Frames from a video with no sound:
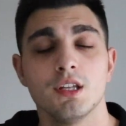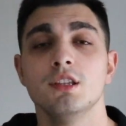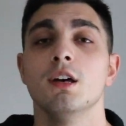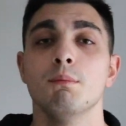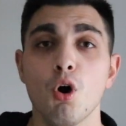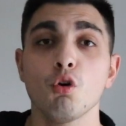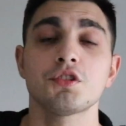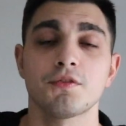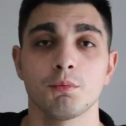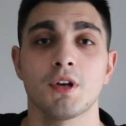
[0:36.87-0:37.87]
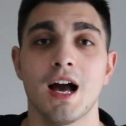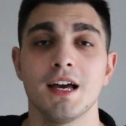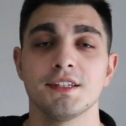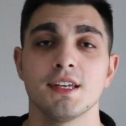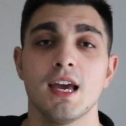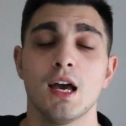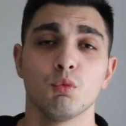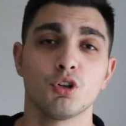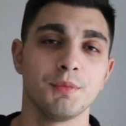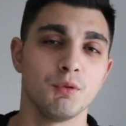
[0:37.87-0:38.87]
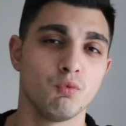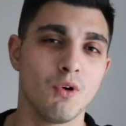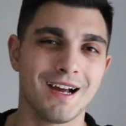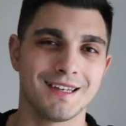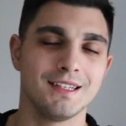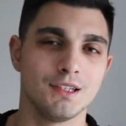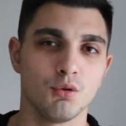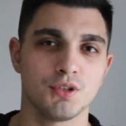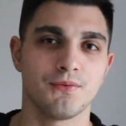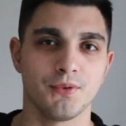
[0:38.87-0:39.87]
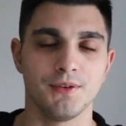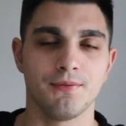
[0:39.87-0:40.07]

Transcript: the most from guys, and we're going to be ranking those three